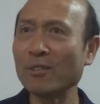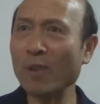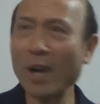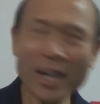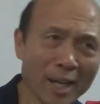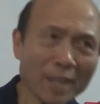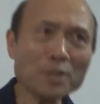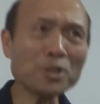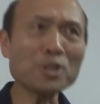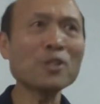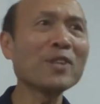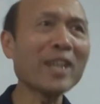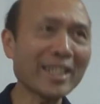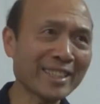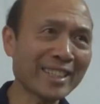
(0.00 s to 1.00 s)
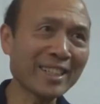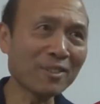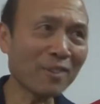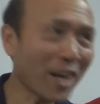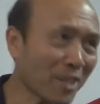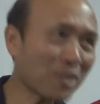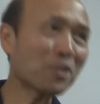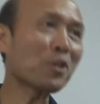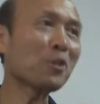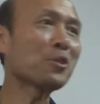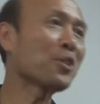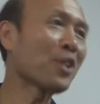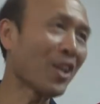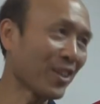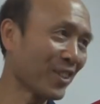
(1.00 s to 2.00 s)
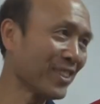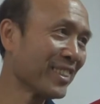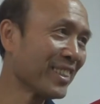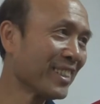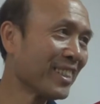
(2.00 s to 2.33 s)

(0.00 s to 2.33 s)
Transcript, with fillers: Why are you so late? Why are you so slow?